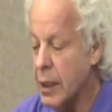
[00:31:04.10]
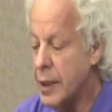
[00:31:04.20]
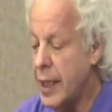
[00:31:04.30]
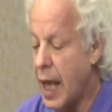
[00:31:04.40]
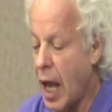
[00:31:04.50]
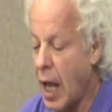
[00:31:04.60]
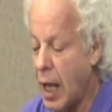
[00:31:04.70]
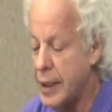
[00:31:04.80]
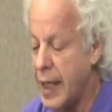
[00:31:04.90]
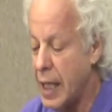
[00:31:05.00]

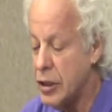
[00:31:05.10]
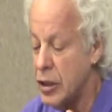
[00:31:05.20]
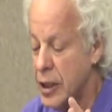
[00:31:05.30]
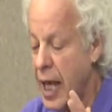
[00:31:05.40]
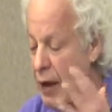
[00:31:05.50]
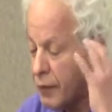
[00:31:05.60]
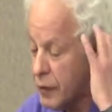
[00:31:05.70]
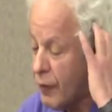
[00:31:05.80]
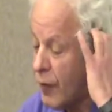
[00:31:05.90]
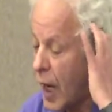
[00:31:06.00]
The effort to
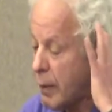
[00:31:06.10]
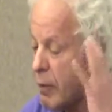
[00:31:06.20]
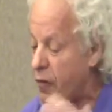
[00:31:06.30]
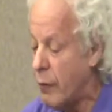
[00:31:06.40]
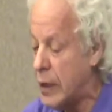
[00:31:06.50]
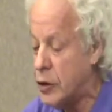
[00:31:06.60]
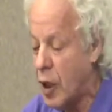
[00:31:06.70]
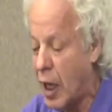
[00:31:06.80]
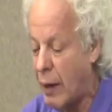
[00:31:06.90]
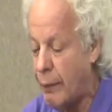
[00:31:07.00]
fire me from my
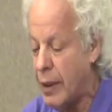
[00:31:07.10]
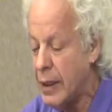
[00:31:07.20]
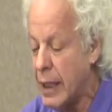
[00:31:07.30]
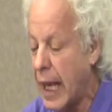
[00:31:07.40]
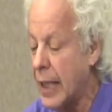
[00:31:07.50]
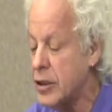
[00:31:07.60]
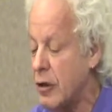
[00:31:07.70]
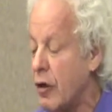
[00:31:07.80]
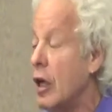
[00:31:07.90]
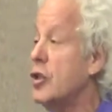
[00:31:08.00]
job as an
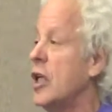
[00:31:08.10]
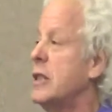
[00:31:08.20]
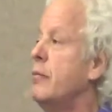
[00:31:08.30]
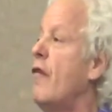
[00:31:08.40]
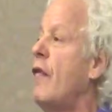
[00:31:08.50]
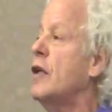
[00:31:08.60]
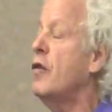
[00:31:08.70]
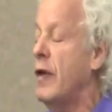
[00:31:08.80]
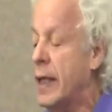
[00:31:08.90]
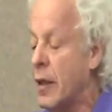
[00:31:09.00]
assistant professor
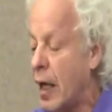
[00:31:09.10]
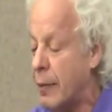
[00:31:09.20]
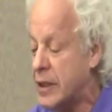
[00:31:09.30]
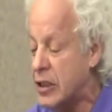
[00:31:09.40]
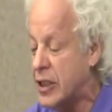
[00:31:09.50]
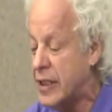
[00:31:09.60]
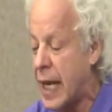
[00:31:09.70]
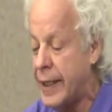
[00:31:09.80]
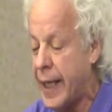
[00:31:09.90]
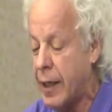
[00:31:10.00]
of economics in
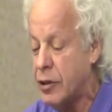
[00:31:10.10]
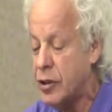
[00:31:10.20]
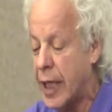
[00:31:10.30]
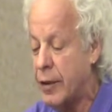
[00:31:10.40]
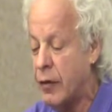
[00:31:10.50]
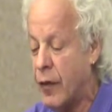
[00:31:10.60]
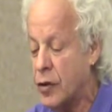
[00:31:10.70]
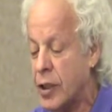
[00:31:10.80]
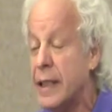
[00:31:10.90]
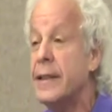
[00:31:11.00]
San Diego State
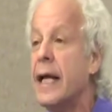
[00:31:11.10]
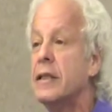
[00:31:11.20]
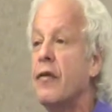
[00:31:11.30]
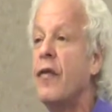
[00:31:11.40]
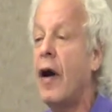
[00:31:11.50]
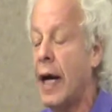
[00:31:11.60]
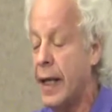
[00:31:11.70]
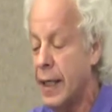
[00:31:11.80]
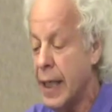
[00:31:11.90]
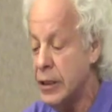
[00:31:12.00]
University
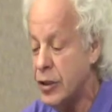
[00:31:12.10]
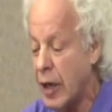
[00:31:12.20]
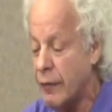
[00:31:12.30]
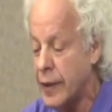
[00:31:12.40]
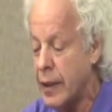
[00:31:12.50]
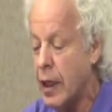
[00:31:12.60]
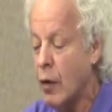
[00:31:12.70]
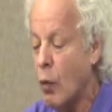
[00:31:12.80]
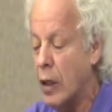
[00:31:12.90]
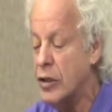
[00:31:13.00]
intensified in
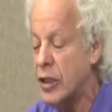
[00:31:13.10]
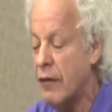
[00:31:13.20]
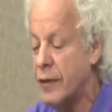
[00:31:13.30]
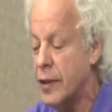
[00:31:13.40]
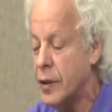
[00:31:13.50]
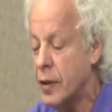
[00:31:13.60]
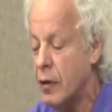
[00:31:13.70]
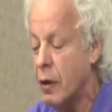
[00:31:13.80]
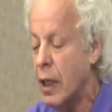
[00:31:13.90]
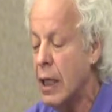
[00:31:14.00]
'71,
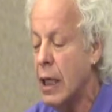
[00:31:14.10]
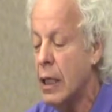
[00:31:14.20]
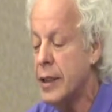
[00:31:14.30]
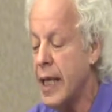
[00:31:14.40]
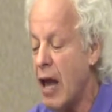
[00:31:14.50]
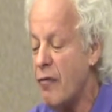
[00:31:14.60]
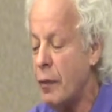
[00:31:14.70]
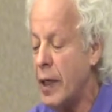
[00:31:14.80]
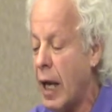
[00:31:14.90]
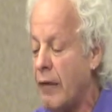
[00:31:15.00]
'72. The
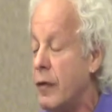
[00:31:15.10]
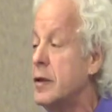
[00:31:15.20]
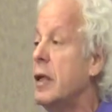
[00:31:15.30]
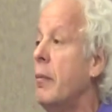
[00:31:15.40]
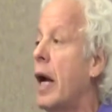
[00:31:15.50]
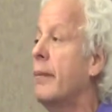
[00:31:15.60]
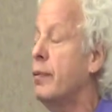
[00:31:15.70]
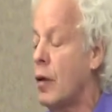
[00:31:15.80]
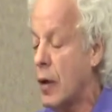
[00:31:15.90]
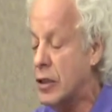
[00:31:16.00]
FBI visited my
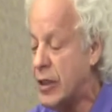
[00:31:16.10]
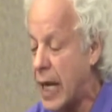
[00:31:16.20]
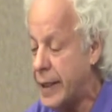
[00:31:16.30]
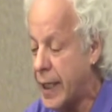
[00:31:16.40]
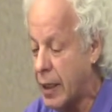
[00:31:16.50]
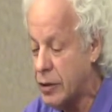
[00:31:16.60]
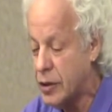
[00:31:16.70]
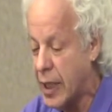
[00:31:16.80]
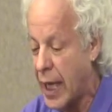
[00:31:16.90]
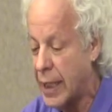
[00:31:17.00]
employer, San Diego
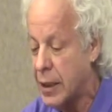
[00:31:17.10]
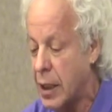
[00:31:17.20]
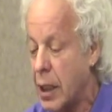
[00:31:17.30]
State.